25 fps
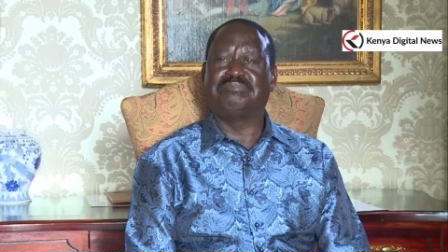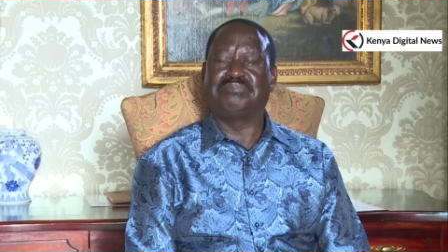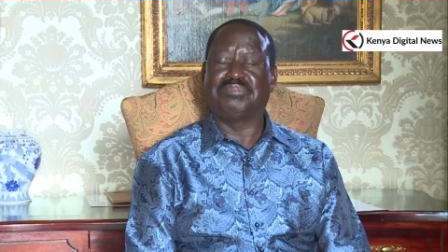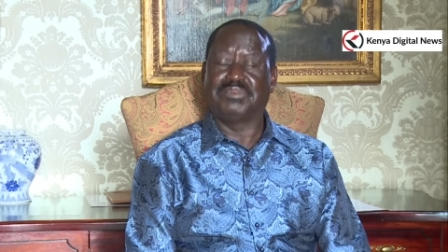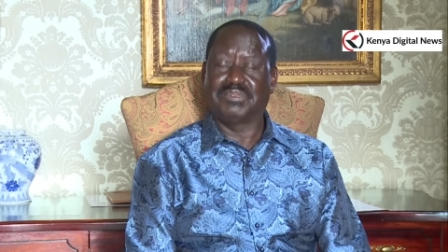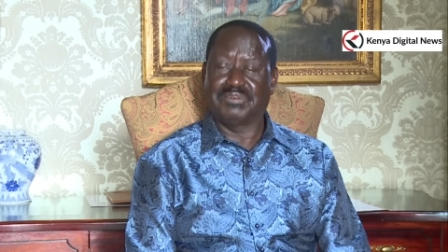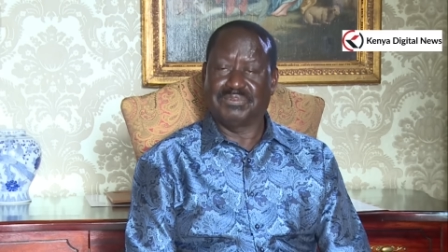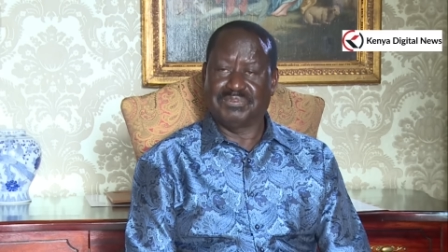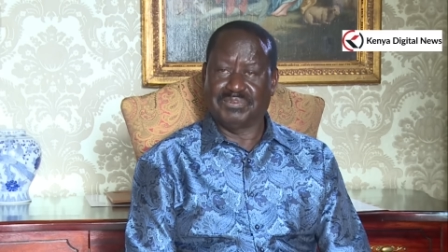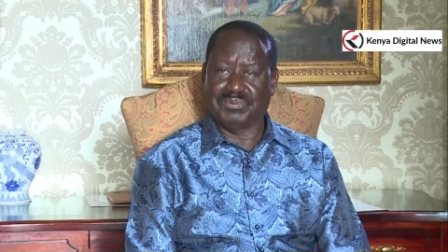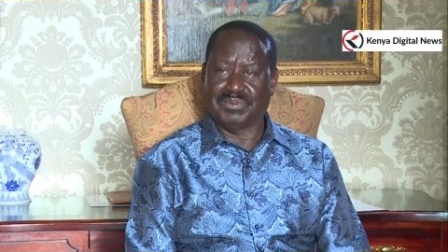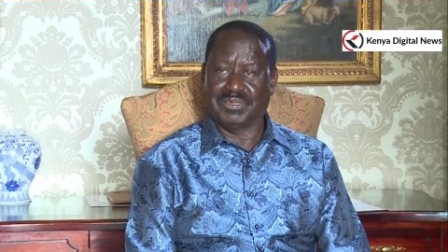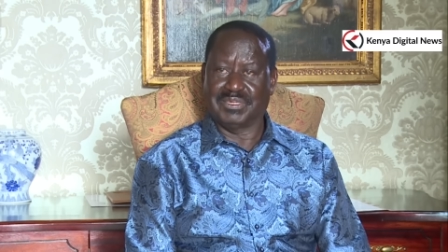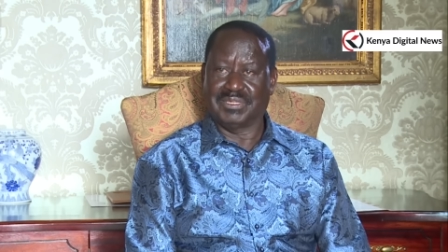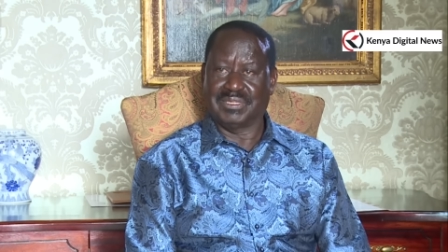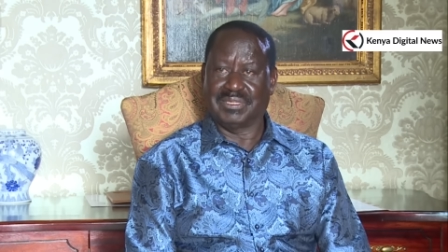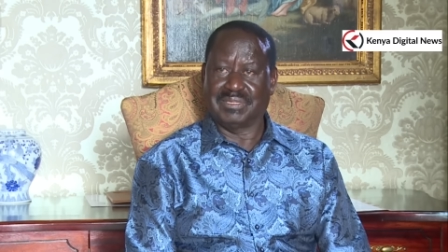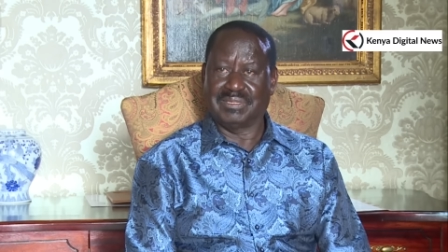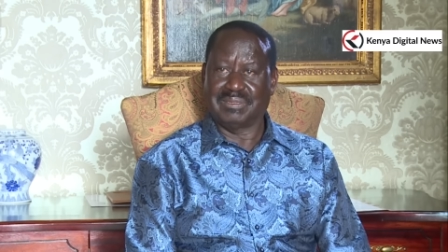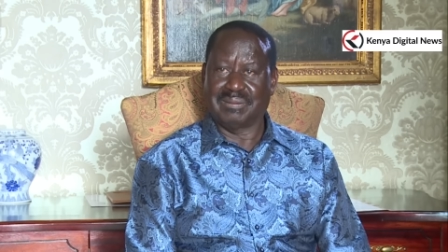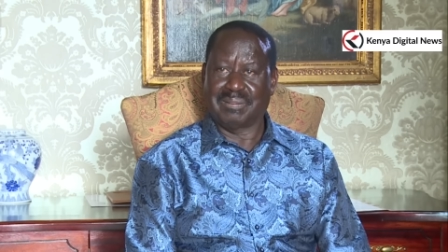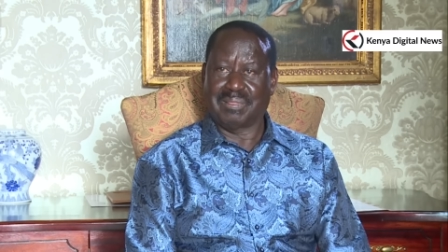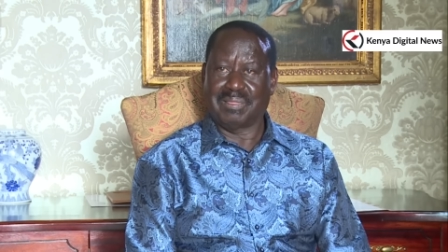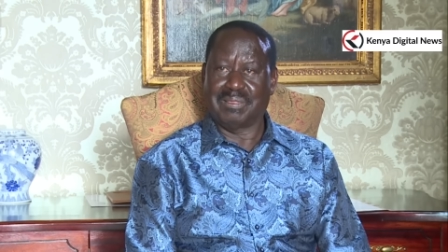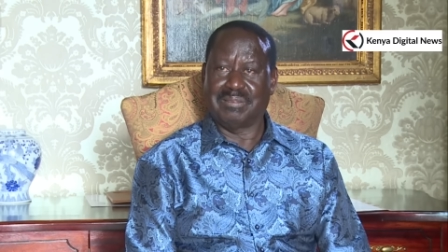peacefully
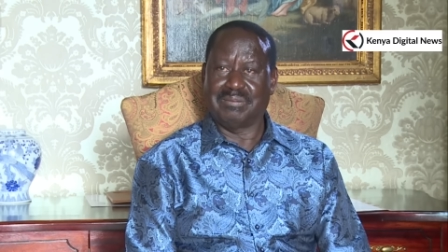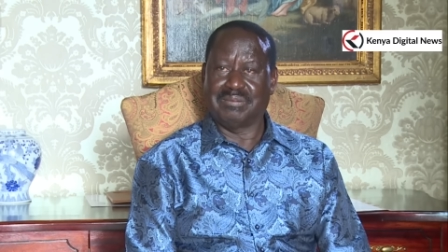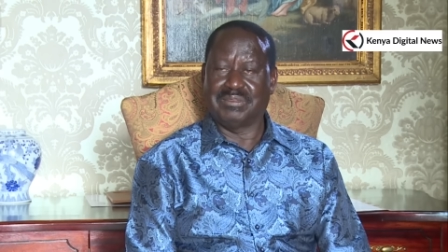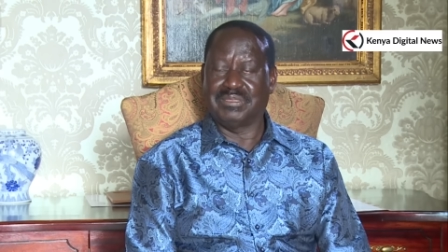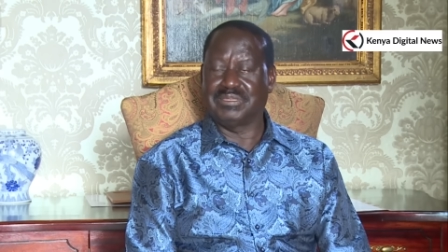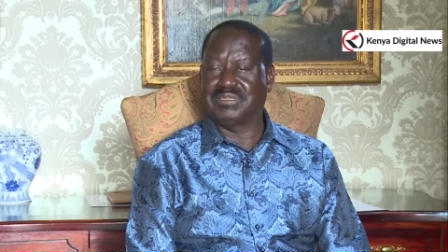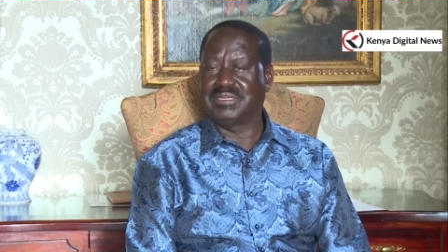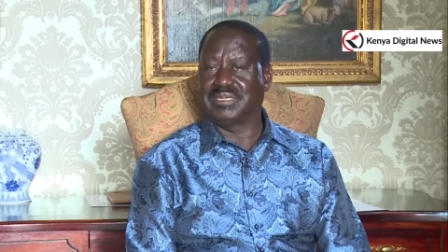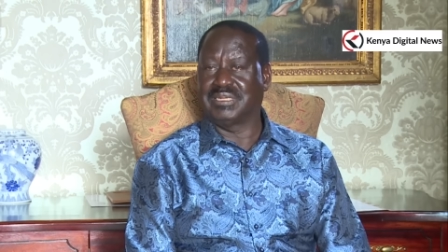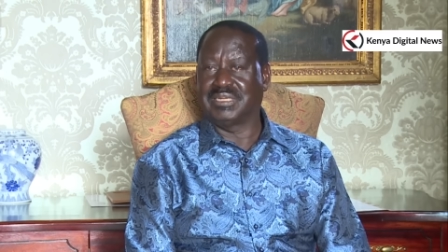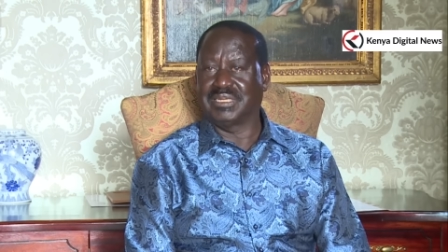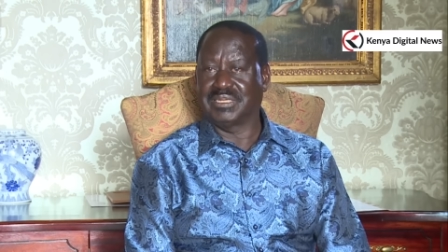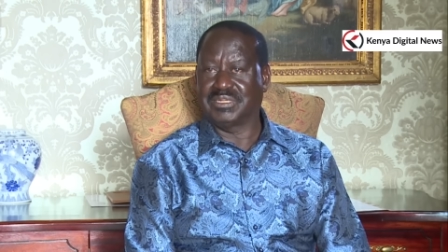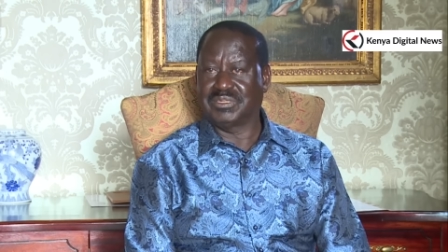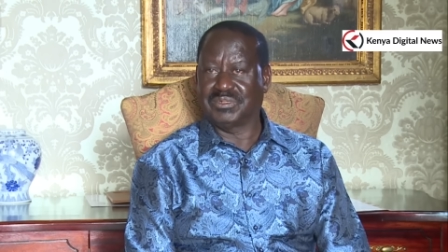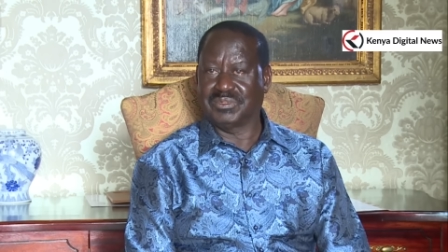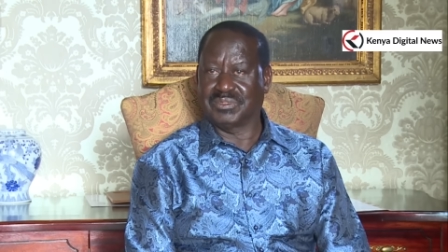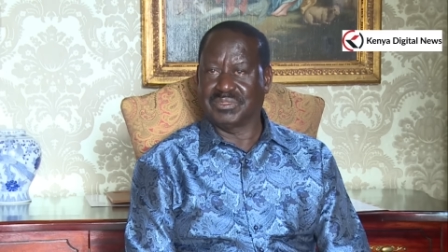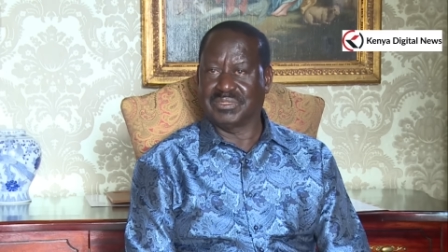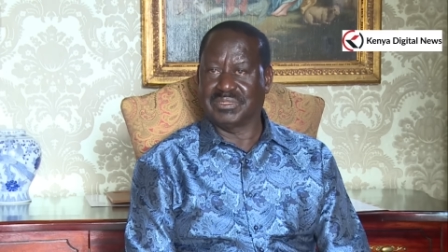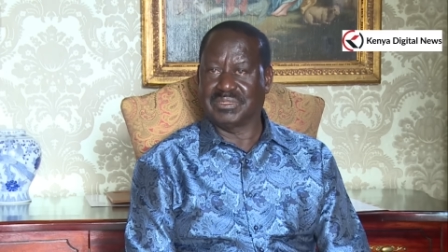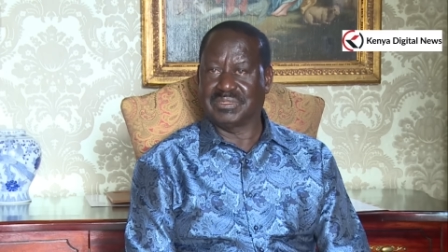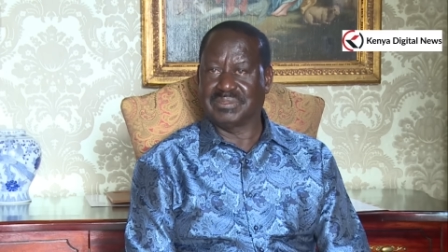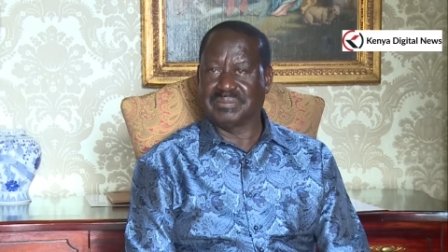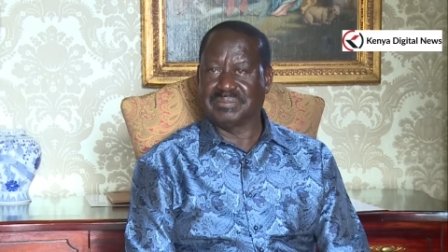these
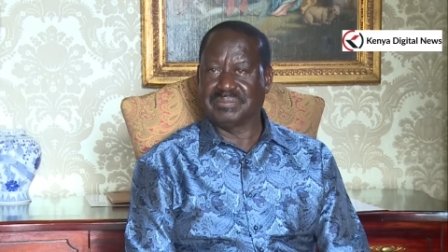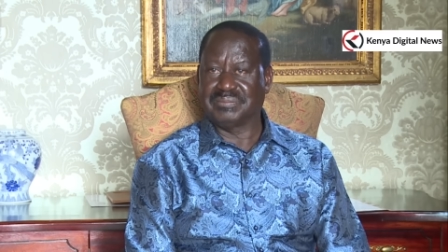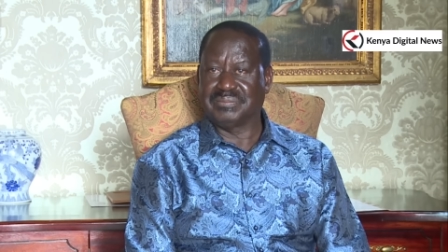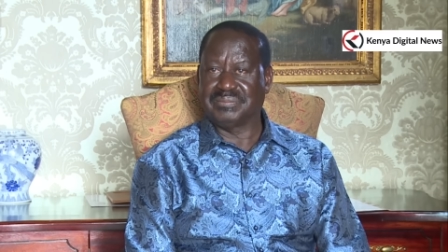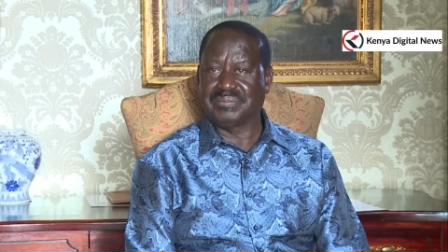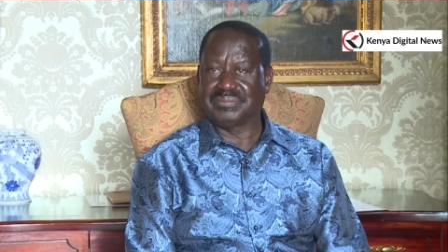elections.